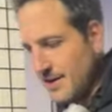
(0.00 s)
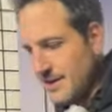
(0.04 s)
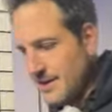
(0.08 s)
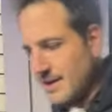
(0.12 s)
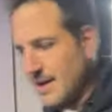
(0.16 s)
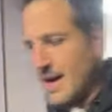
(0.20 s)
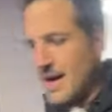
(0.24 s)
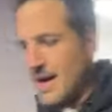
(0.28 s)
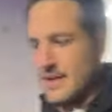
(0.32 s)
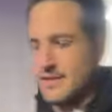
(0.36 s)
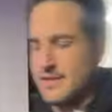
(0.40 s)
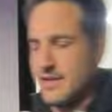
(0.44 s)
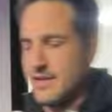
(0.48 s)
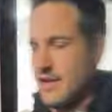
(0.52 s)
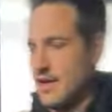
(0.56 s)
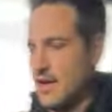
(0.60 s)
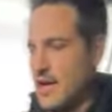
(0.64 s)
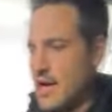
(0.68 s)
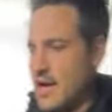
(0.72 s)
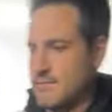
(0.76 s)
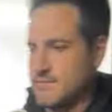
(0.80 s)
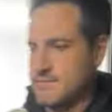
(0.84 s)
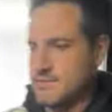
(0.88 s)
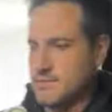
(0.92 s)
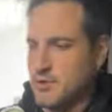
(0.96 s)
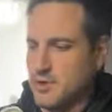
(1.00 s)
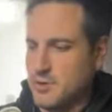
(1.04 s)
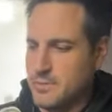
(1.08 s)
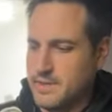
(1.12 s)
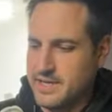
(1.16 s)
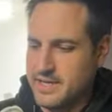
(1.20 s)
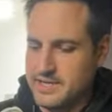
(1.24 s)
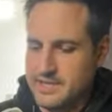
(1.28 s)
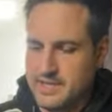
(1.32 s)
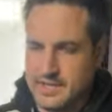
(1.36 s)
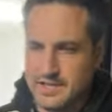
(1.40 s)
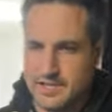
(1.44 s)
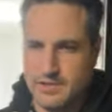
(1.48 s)
not uh, optimal
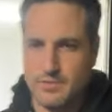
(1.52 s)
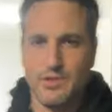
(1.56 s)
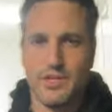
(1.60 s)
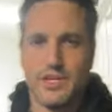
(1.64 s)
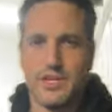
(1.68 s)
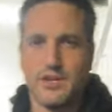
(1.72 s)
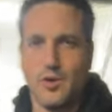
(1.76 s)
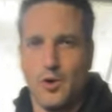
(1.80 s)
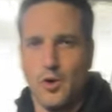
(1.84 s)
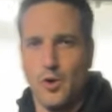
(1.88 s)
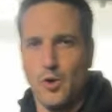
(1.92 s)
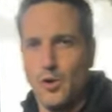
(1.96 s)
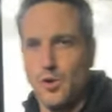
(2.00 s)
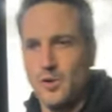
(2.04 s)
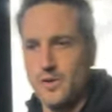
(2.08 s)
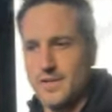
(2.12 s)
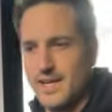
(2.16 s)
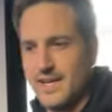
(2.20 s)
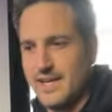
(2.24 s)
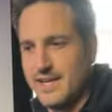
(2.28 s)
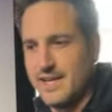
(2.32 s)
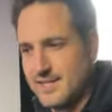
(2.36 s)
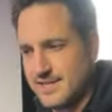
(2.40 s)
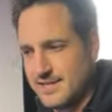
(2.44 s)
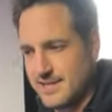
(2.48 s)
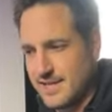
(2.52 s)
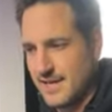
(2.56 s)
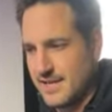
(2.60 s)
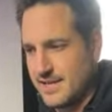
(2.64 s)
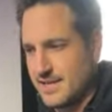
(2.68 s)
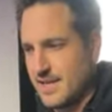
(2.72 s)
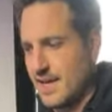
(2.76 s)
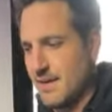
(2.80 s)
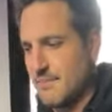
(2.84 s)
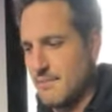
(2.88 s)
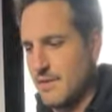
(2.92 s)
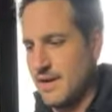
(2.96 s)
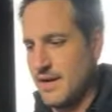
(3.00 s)
because it's really cold and it's
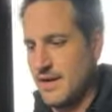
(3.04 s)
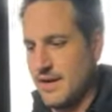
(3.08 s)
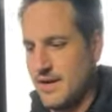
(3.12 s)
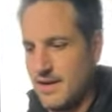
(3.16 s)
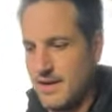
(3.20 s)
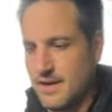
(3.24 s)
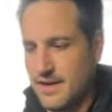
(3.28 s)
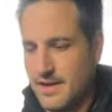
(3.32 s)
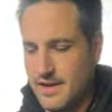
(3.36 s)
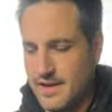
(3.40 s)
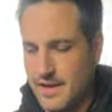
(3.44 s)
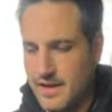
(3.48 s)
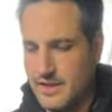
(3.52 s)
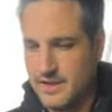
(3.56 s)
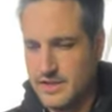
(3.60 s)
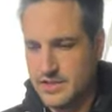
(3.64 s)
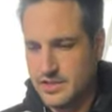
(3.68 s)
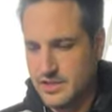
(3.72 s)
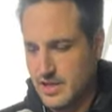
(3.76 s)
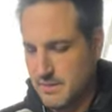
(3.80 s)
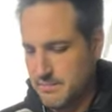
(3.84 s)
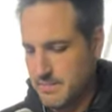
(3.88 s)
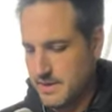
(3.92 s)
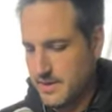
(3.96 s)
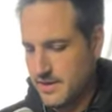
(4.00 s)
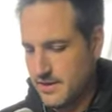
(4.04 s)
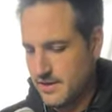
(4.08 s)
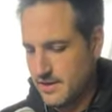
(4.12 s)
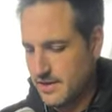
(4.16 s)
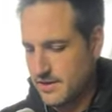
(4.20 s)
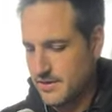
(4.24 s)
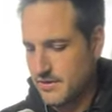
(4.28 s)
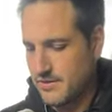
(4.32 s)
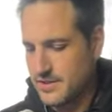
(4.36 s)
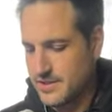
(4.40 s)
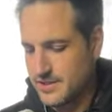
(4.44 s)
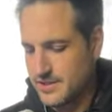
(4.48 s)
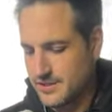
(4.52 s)
nighttime here and the shop heater can
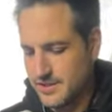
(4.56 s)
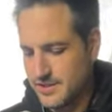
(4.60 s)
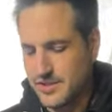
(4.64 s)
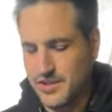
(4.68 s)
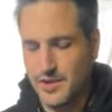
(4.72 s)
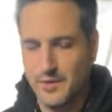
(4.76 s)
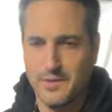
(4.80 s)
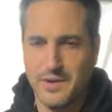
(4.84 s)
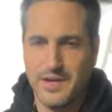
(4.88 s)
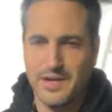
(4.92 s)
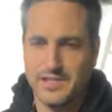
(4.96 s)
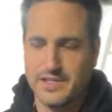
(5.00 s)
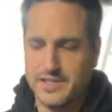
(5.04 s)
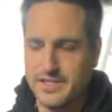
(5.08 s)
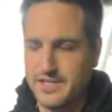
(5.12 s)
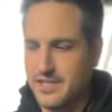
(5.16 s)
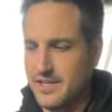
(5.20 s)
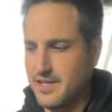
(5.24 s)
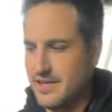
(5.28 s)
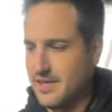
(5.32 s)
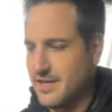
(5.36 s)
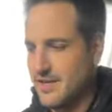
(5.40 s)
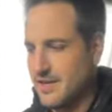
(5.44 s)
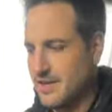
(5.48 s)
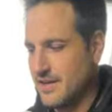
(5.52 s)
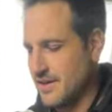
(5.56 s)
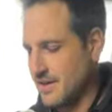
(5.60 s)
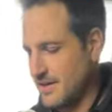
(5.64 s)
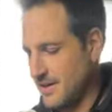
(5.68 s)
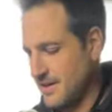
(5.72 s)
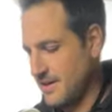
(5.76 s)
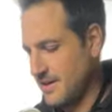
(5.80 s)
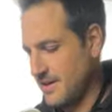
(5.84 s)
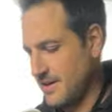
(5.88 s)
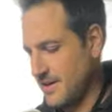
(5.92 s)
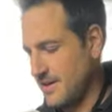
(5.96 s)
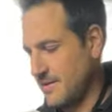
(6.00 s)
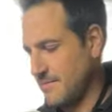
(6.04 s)
only do so much.
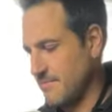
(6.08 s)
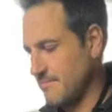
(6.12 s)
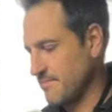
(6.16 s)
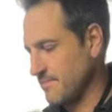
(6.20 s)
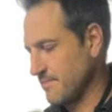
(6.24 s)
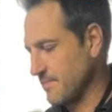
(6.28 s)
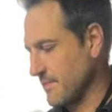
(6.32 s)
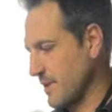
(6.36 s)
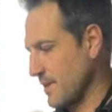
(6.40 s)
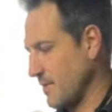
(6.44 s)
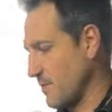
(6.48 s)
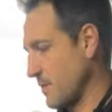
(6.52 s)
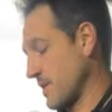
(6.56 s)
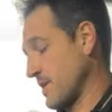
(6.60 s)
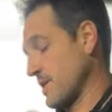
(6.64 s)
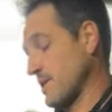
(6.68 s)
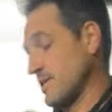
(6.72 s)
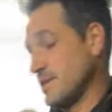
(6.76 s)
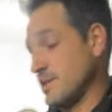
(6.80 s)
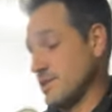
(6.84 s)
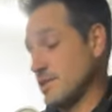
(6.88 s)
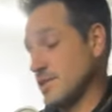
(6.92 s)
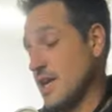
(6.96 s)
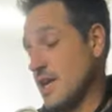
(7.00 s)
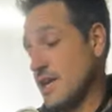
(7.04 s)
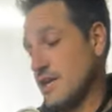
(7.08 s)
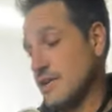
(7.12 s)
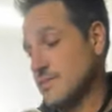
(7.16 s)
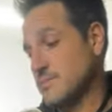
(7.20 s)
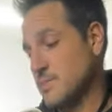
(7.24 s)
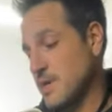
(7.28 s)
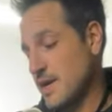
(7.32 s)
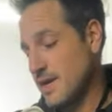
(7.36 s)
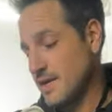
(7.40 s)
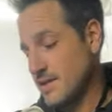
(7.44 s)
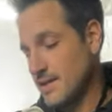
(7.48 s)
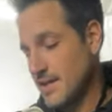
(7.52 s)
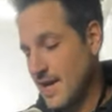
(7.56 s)
Um, we're just kind of
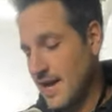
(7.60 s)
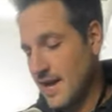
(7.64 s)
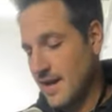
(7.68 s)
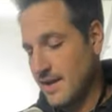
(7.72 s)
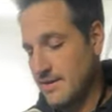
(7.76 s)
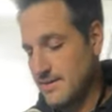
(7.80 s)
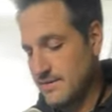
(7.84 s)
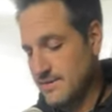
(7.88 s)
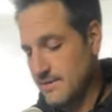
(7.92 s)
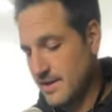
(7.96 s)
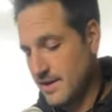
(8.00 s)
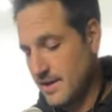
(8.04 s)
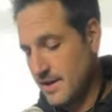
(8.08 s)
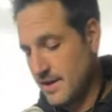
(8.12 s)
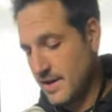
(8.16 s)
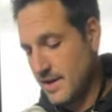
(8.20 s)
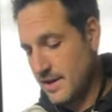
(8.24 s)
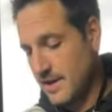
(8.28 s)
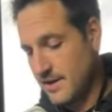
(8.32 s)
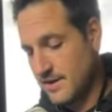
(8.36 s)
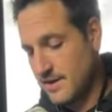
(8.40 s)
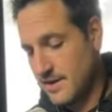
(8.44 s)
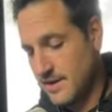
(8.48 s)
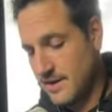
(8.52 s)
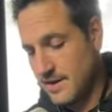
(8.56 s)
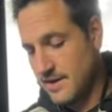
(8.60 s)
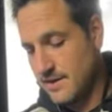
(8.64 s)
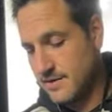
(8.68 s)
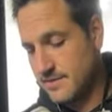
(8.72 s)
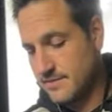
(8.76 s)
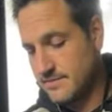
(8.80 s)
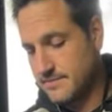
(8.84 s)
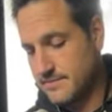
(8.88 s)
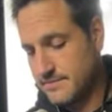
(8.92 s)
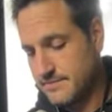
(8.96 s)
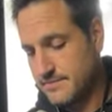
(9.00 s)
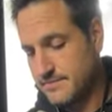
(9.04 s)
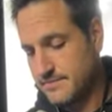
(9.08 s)
spraying a light and uh,
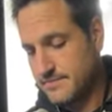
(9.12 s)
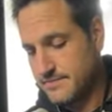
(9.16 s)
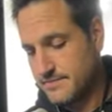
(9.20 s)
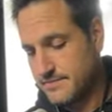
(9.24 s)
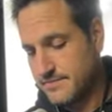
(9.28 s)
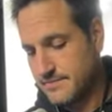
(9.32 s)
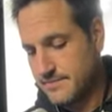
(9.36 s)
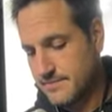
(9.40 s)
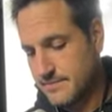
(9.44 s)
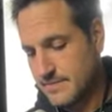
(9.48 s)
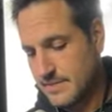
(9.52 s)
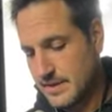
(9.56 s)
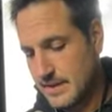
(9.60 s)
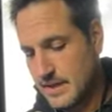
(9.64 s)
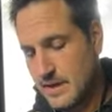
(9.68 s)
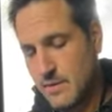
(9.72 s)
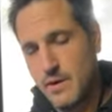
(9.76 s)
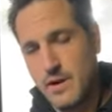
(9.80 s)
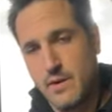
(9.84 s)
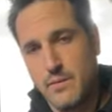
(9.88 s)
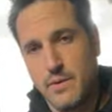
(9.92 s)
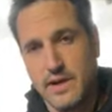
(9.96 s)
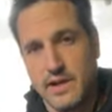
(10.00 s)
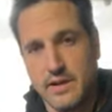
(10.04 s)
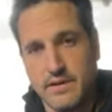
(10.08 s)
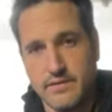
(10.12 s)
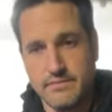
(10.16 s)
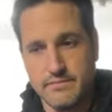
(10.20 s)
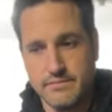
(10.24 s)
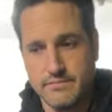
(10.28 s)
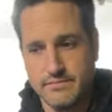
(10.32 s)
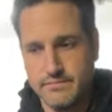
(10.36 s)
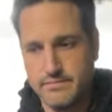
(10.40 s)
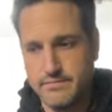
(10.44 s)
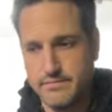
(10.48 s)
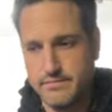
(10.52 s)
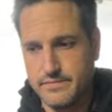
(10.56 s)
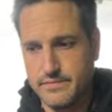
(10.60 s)
that way we can
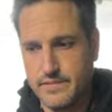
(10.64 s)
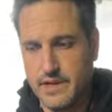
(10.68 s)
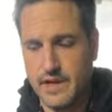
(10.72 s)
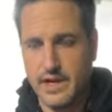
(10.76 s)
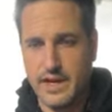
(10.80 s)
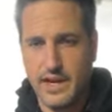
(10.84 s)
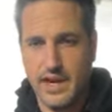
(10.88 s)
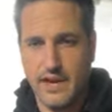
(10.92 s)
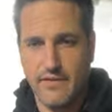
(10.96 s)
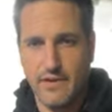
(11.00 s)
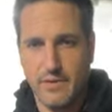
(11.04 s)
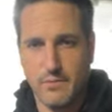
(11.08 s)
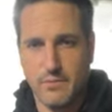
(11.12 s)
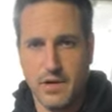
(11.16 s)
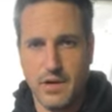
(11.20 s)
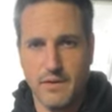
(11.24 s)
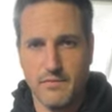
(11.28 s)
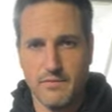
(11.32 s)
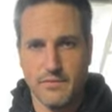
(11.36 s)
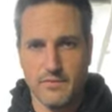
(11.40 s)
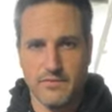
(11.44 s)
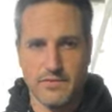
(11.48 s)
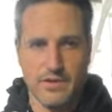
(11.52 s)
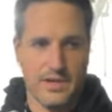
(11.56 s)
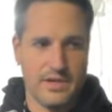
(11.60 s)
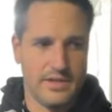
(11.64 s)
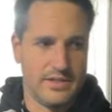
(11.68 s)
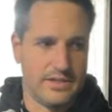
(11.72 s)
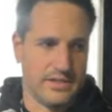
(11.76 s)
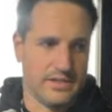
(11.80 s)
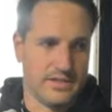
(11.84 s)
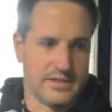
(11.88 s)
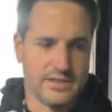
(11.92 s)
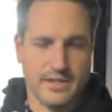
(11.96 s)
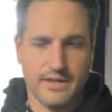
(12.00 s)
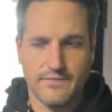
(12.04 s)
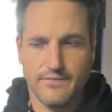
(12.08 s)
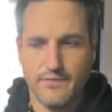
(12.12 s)
not going to have any problems with runs
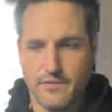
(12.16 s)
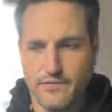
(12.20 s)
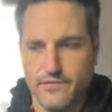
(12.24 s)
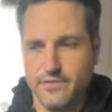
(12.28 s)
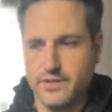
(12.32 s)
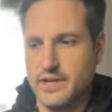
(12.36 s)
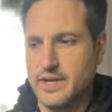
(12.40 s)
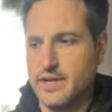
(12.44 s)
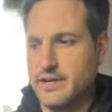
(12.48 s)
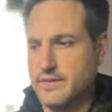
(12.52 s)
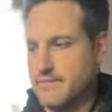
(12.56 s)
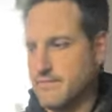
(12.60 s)
and stuff hopefully.